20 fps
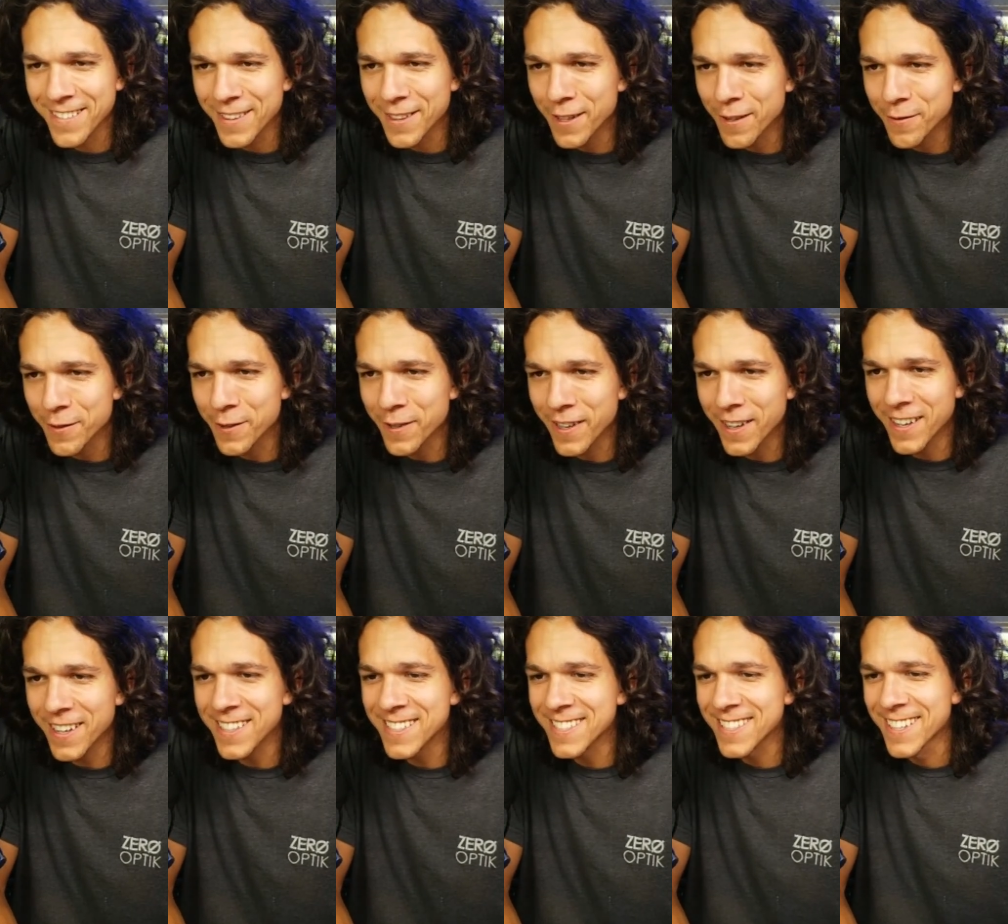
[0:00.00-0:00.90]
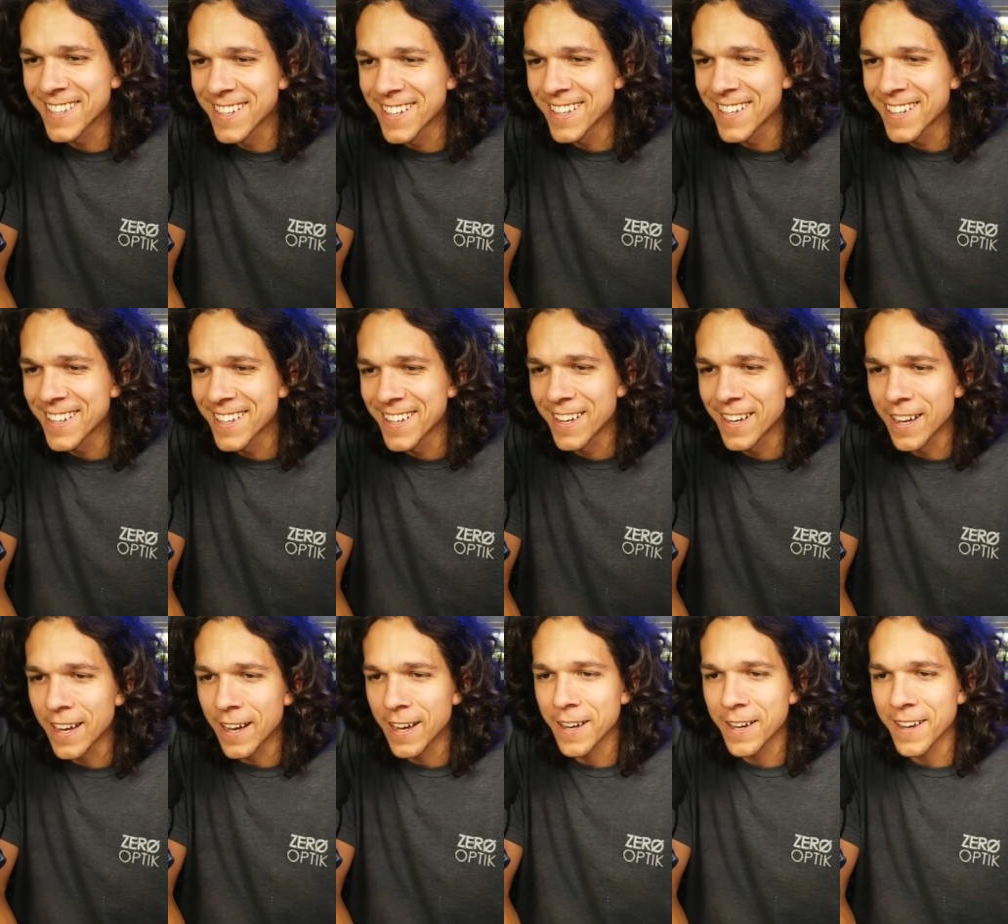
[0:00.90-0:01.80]
Love you guys.
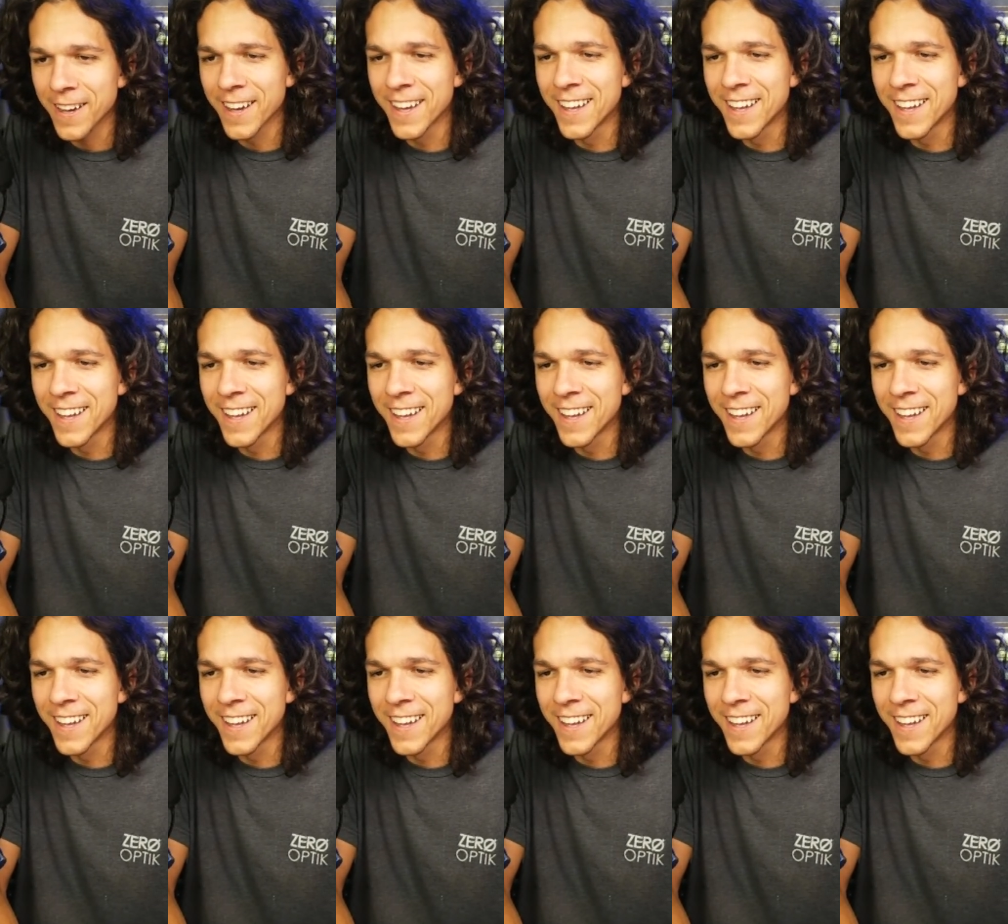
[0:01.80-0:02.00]
Uh,